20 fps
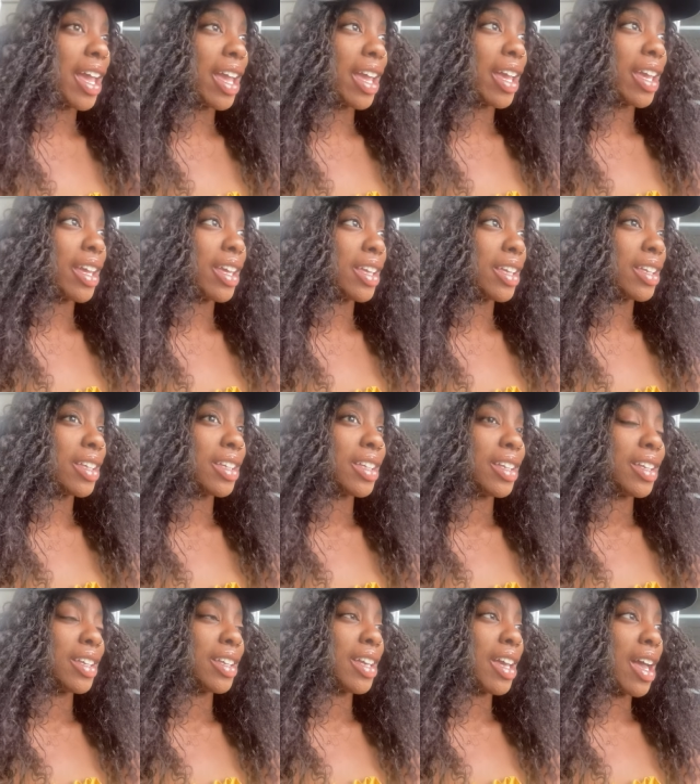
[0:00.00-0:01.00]
i
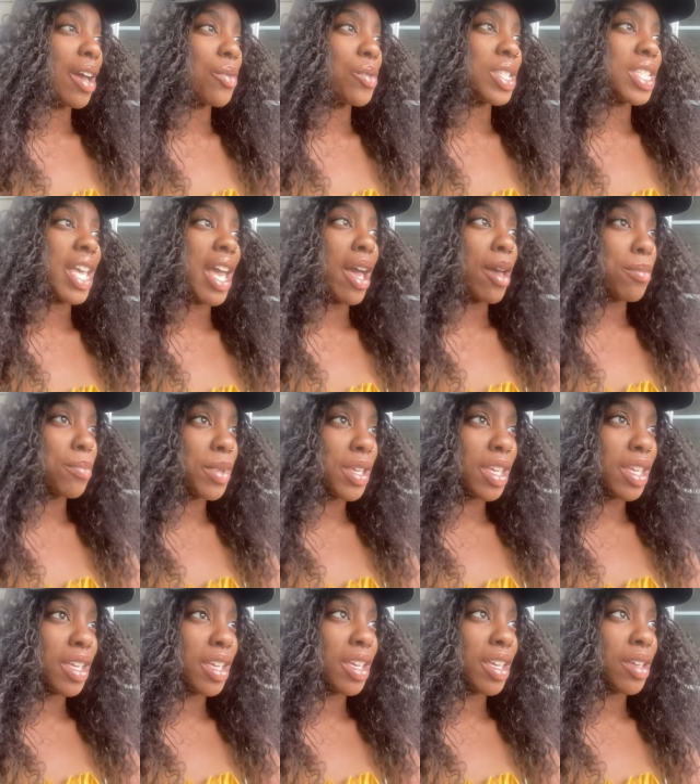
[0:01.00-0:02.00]
i was
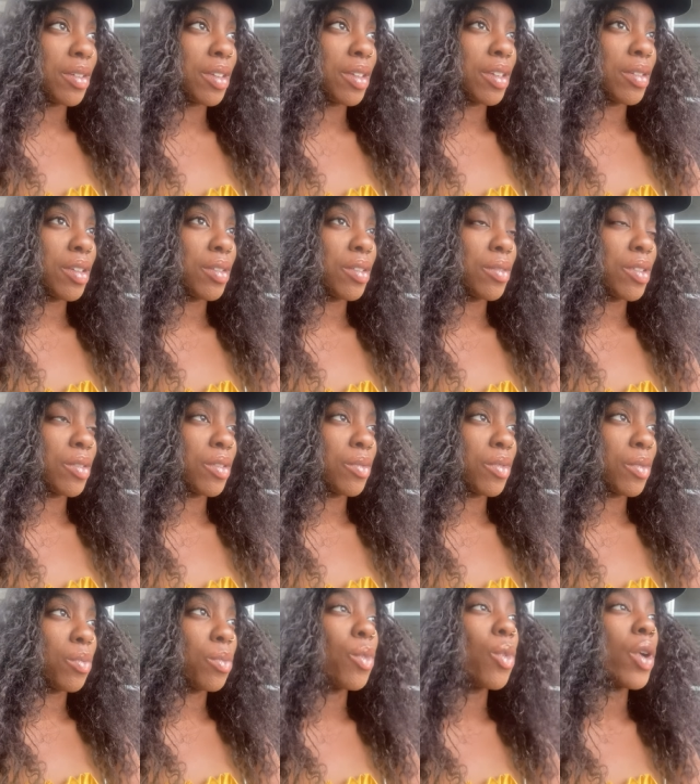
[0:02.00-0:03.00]
happy
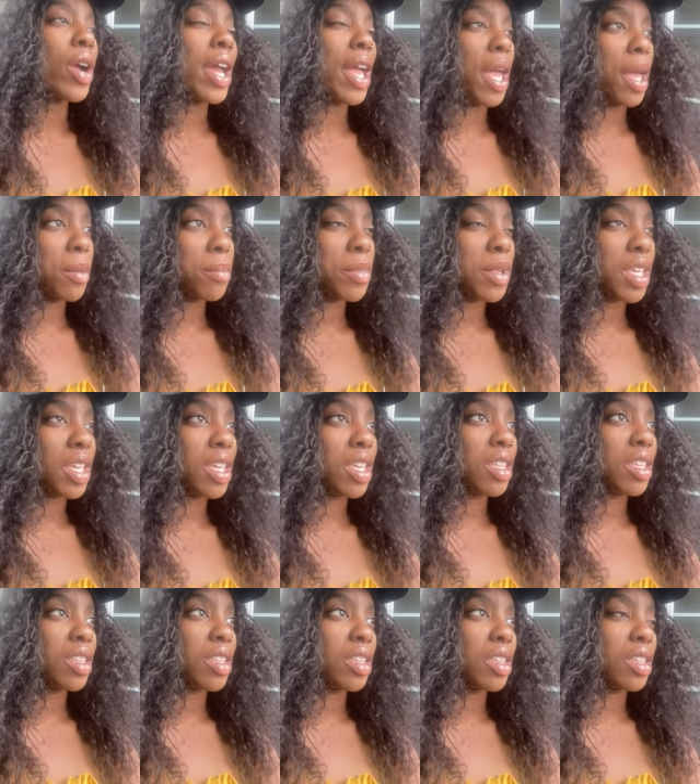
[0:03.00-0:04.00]
more happy
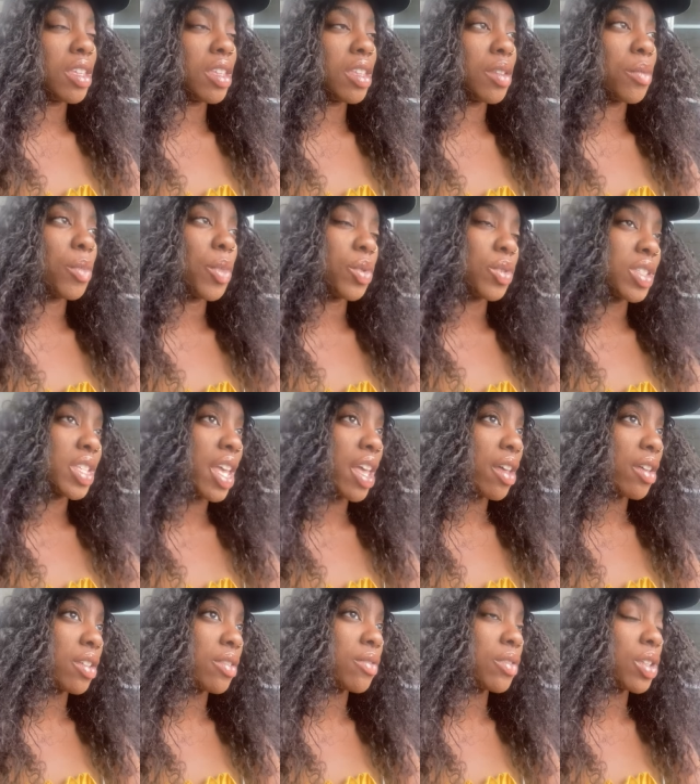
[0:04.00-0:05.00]
in the
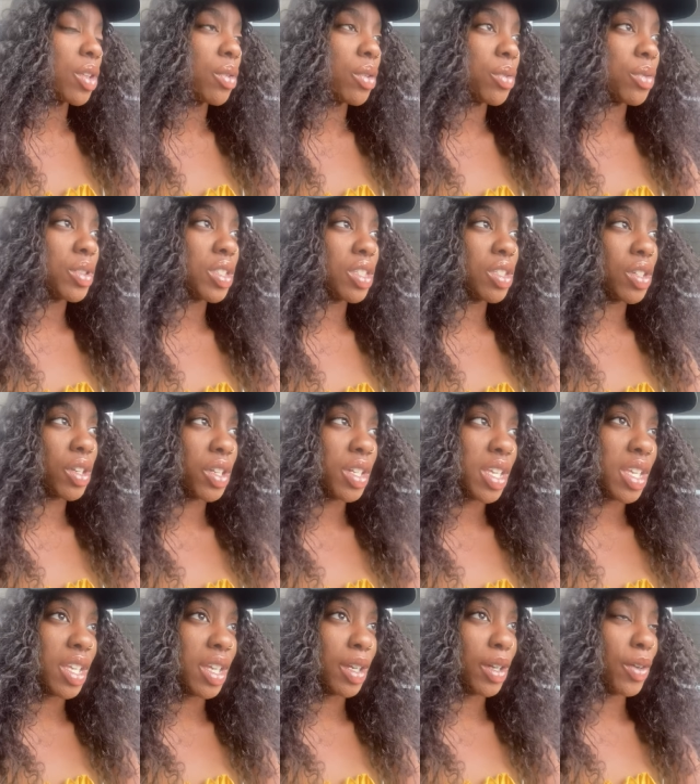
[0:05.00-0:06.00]
motel even though it was
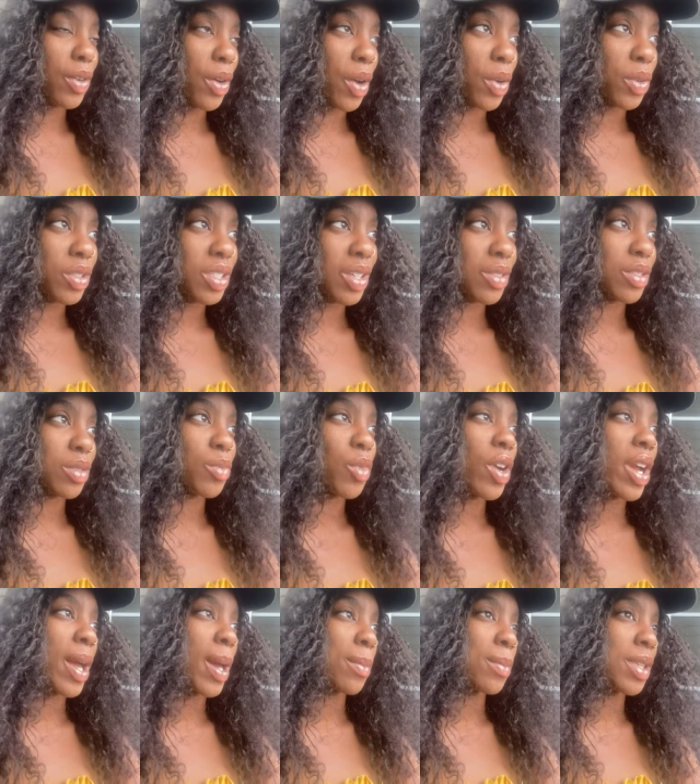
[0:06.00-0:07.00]
dirty and gross i was more
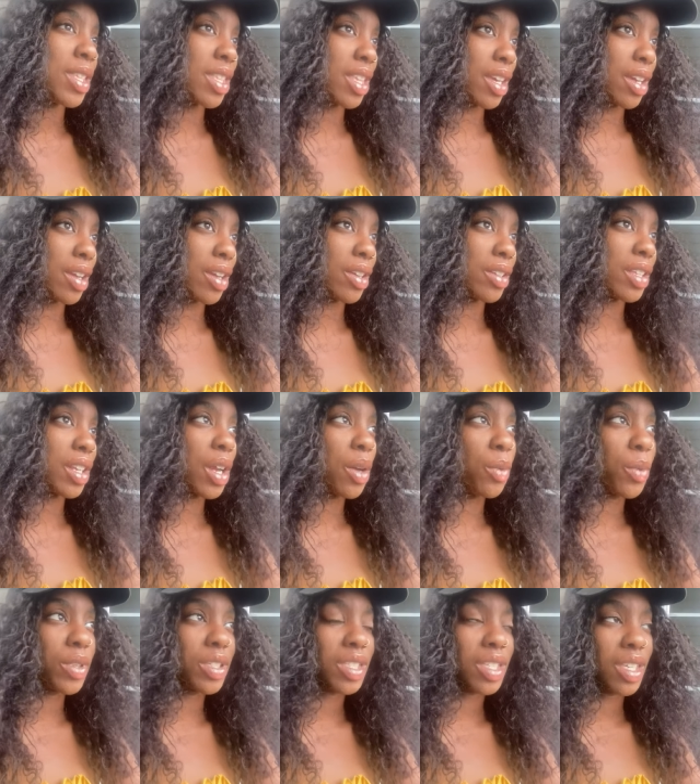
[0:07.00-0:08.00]
happy there than i
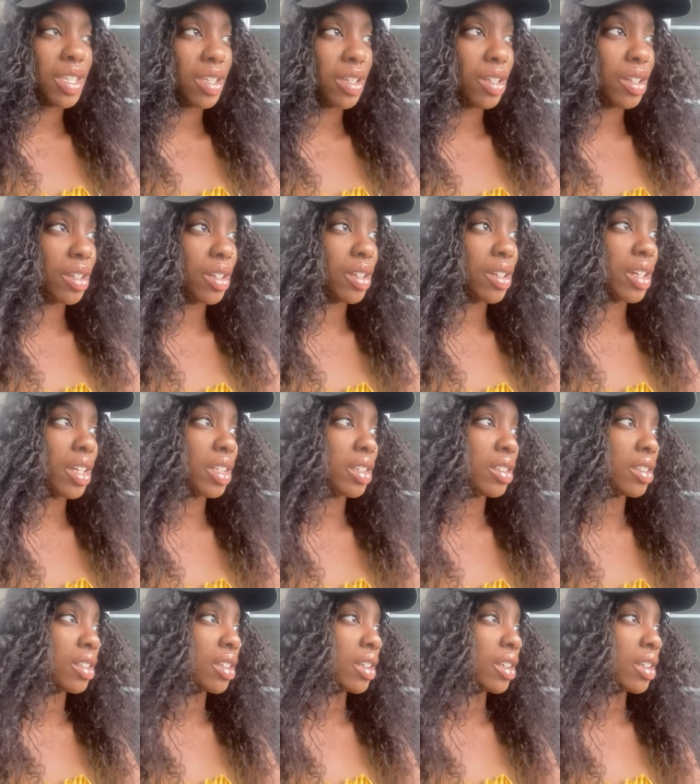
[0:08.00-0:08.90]
was here and